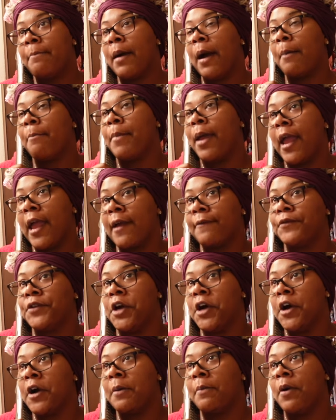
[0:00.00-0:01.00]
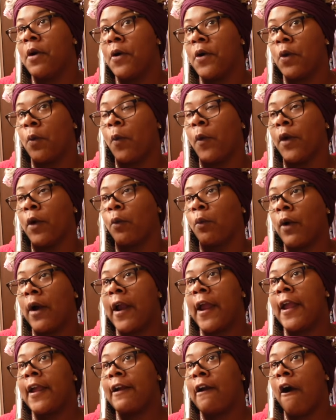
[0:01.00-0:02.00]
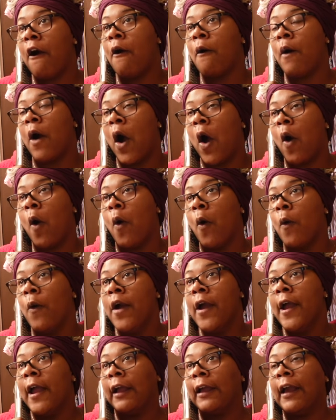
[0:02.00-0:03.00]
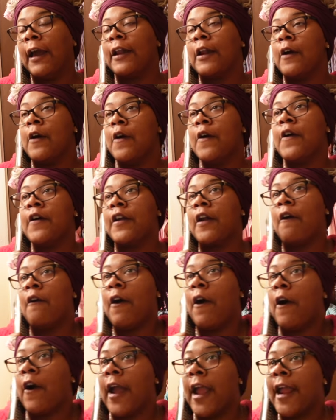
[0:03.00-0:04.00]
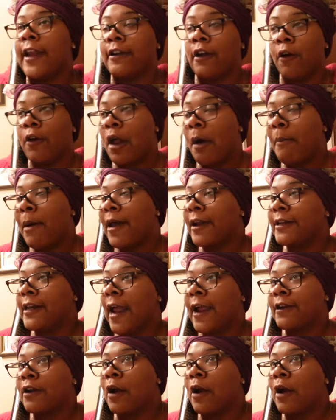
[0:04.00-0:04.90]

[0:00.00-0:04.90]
my bathtub, honey, with a raincoat on, got a hood on her head. Don't nobody take